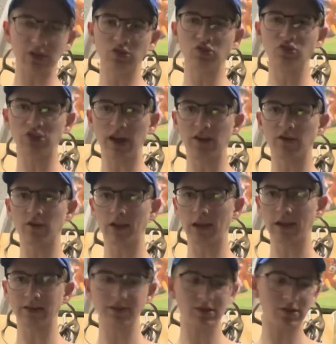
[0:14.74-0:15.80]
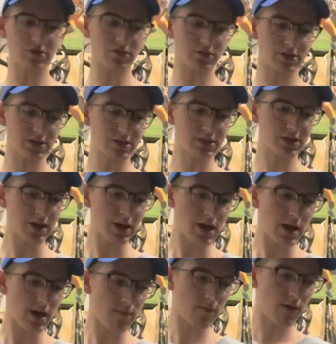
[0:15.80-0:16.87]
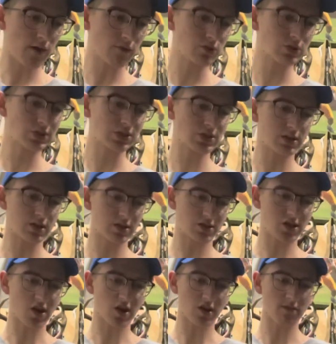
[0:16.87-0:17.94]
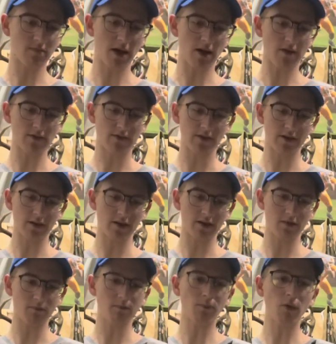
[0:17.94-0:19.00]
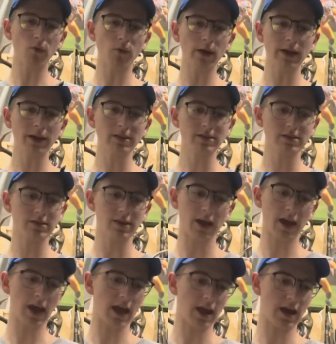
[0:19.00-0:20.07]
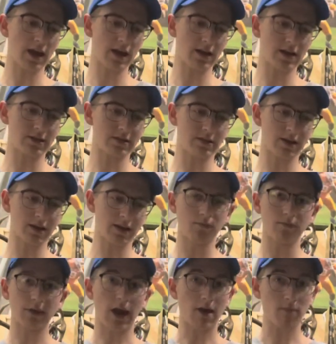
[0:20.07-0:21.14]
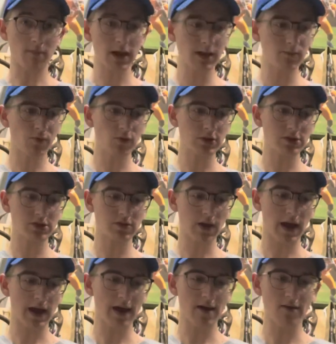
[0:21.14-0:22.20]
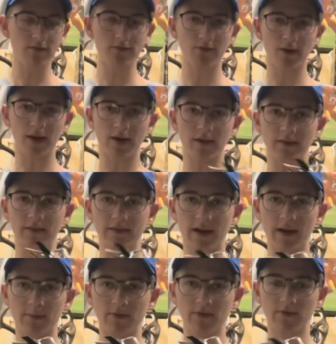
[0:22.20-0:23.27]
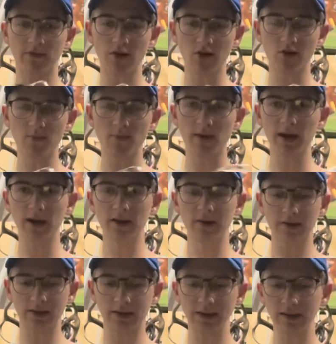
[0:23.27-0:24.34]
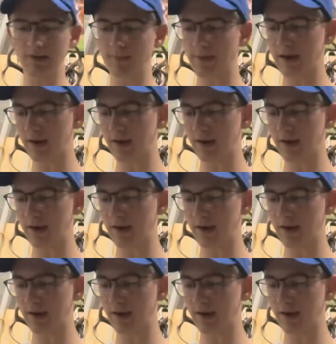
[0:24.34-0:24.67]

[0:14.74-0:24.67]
generalized uses, but we're just going to talk about the points and uh, how many points you have, uh, the types of toe bail and heel bail